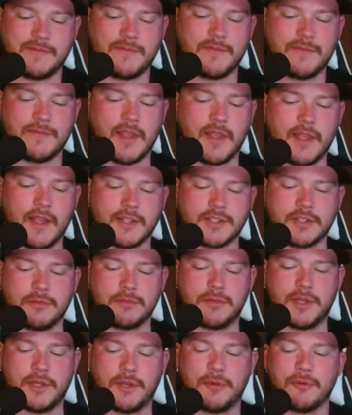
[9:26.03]
which can
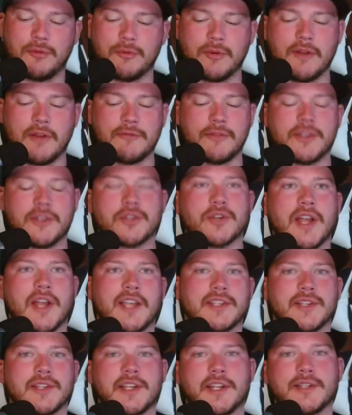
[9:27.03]
be roughly
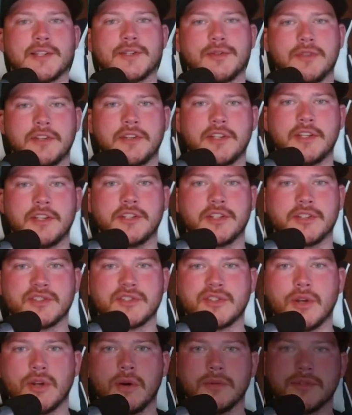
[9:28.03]
translated to the teaching
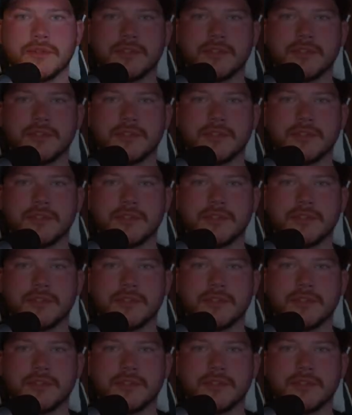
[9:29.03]
stones.